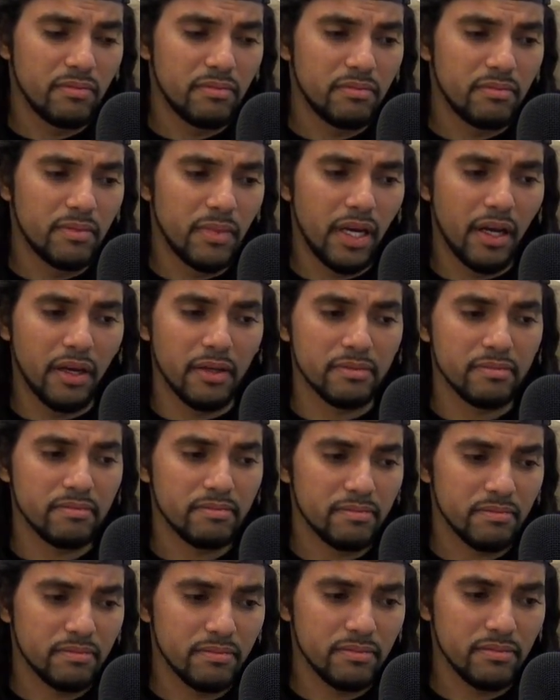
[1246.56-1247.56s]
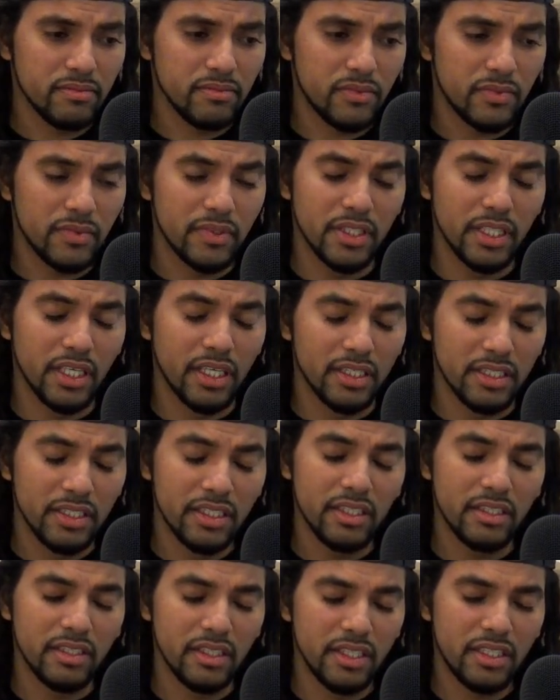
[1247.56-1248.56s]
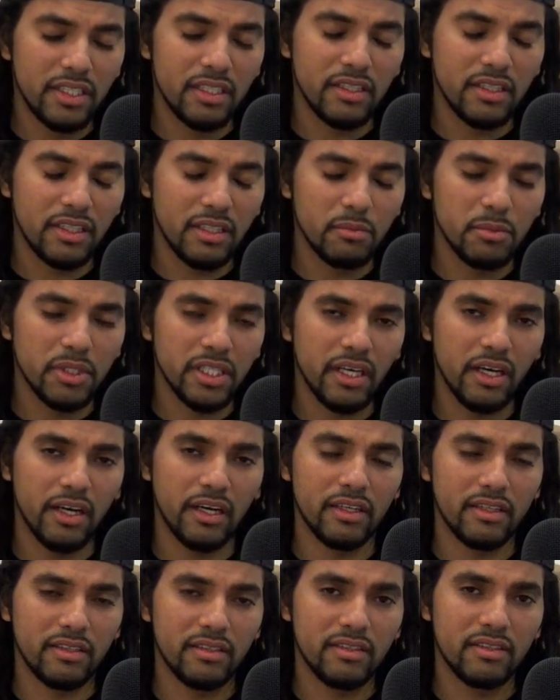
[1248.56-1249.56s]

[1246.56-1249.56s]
man, yeah, it can be hard.